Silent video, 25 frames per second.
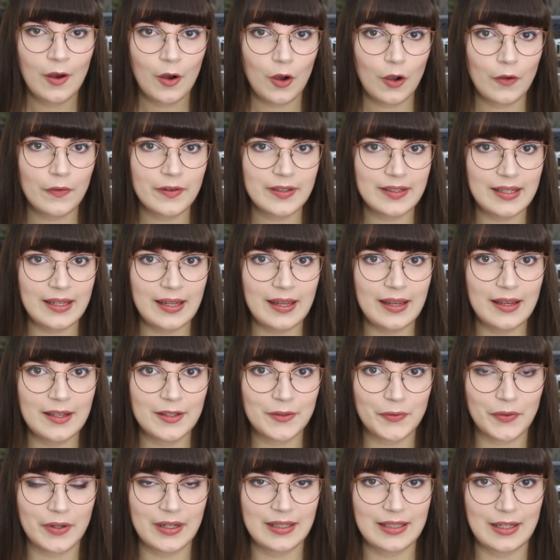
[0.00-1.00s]
Obviously it
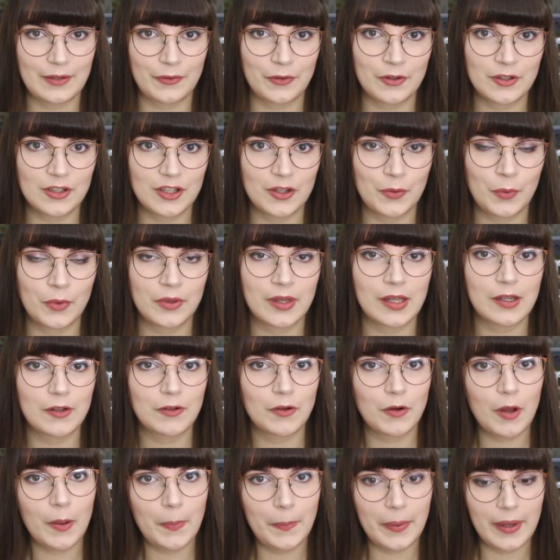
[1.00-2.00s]
is very different to the one they
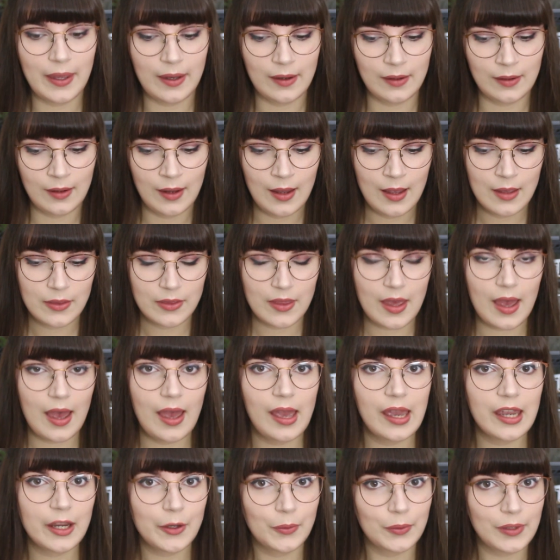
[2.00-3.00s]
grew up in, the
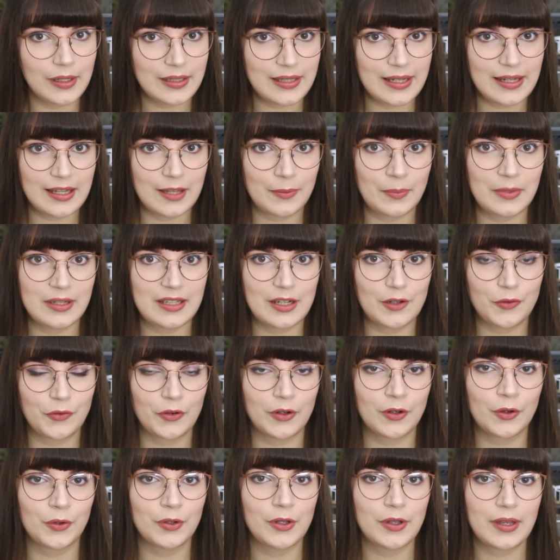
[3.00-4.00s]
air quality can be
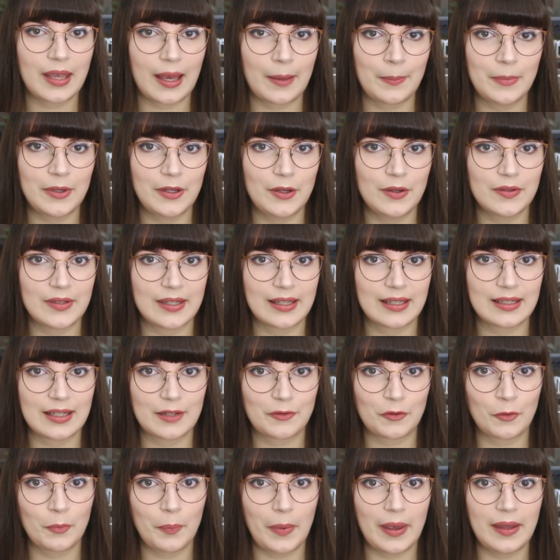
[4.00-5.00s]
different, or you can be using a
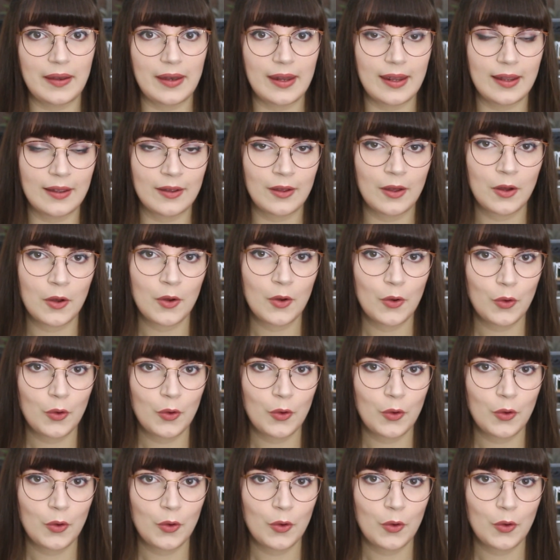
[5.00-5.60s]
different bedding.